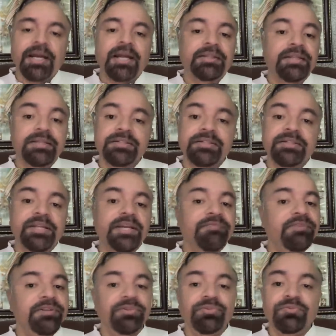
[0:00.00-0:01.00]
And that's a
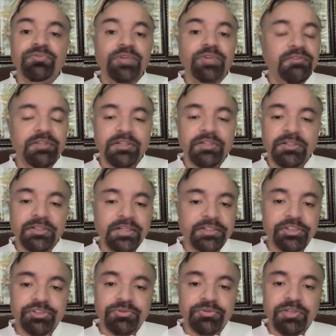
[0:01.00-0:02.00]
time when you would have heard
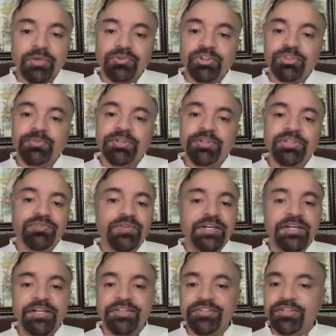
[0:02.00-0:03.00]
that South Kashmir is
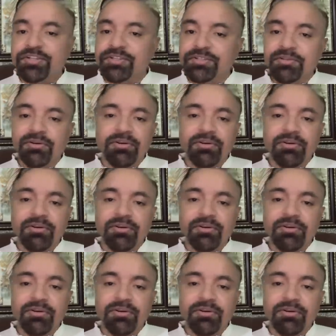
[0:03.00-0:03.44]
very dangerous,